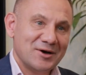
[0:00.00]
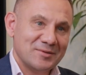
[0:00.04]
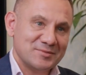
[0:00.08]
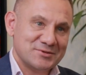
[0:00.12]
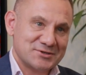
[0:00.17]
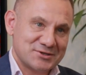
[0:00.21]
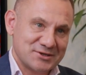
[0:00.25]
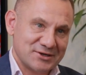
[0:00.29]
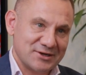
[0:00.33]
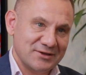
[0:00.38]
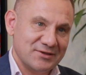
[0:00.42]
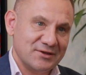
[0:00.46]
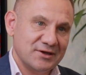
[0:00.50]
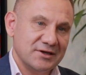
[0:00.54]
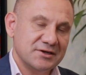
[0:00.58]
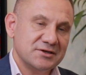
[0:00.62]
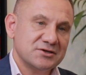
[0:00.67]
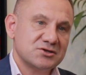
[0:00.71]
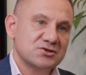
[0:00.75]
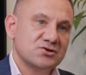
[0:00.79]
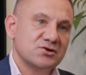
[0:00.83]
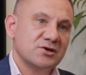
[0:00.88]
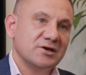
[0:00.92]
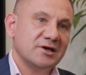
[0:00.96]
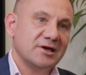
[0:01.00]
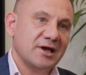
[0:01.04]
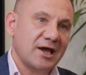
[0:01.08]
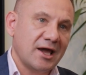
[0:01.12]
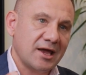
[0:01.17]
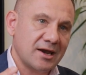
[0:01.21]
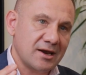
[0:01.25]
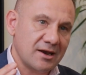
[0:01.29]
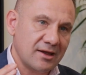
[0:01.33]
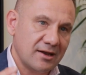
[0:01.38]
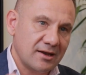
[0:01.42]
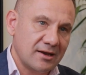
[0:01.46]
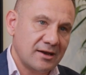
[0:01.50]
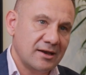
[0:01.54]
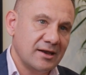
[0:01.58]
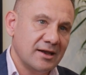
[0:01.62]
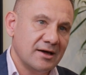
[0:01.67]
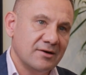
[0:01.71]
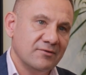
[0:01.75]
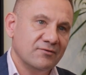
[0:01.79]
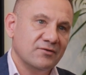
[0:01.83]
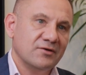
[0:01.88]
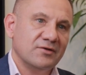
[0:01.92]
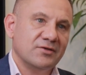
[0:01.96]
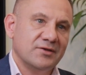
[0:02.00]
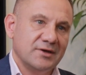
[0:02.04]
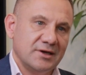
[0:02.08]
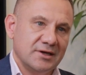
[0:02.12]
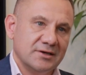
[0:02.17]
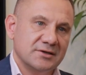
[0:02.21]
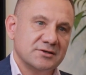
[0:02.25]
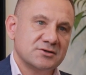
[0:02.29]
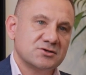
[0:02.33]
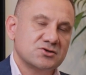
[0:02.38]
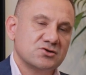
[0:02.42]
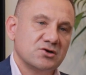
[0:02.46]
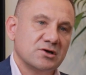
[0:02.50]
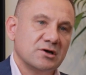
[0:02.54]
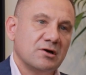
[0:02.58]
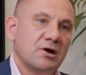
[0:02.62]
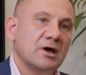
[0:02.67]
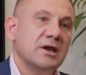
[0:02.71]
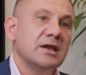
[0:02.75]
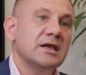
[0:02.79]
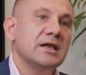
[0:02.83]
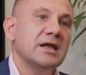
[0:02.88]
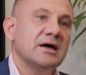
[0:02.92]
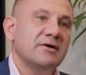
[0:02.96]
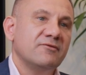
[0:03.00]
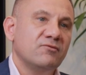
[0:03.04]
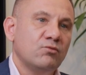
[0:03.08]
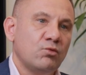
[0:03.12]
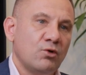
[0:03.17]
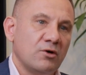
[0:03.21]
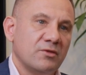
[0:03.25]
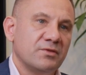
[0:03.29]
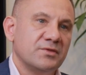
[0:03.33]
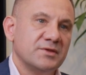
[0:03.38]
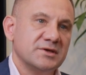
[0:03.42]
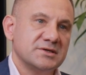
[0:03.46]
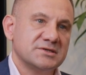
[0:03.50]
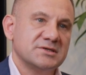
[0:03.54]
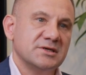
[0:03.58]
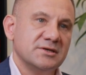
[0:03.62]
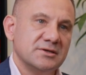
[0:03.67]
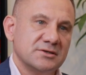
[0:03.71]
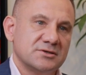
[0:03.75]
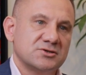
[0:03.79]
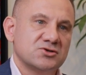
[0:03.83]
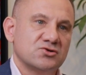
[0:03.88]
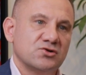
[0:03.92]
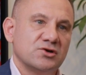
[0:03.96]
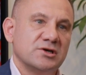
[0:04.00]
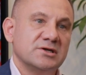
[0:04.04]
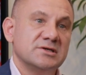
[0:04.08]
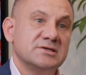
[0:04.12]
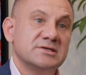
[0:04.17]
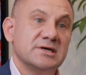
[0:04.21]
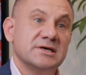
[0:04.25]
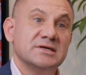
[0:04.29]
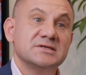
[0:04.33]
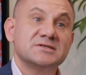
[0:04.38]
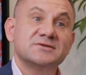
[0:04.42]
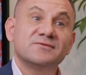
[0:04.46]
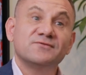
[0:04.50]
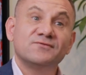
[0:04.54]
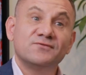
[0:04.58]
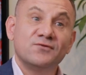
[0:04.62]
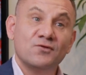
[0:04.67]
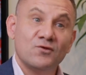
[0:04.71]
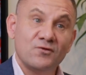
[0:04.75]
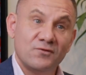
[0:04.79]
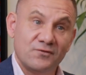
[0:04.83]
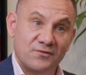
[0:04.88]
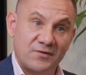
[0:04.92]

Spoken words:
I'm still in the industry and love the industry. I love what this industry does for